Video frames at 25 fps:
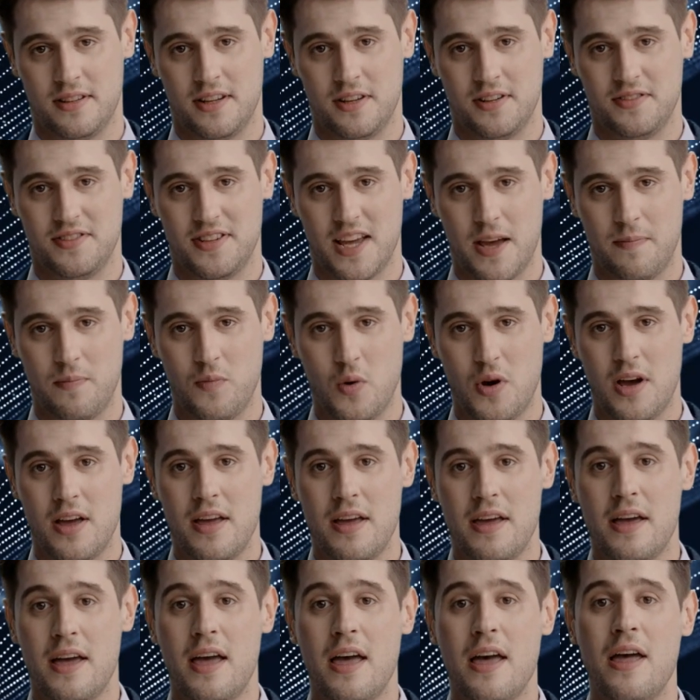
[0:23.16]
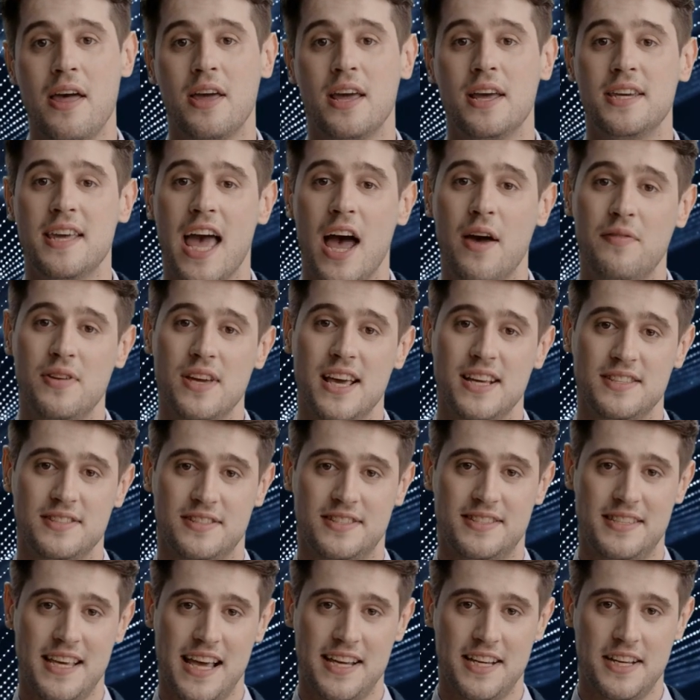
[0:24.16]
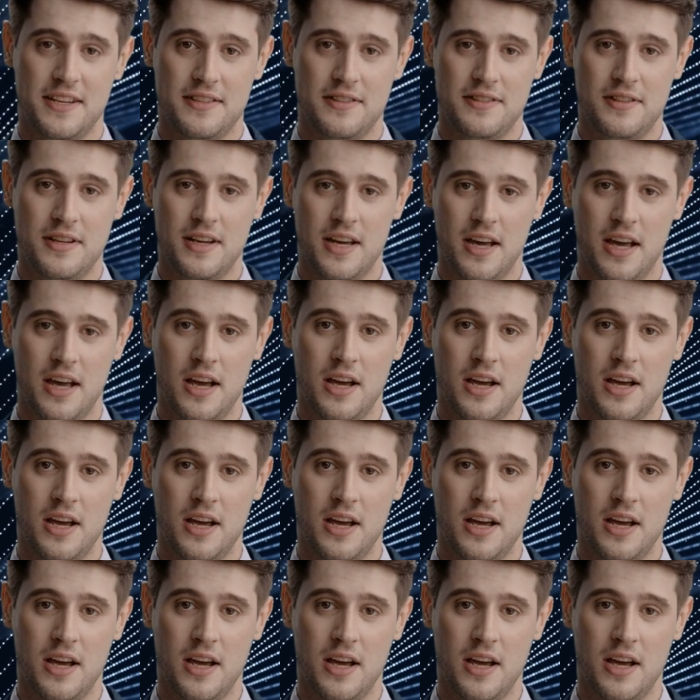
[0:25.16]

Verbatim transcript: Step 1. Navigate to Settings.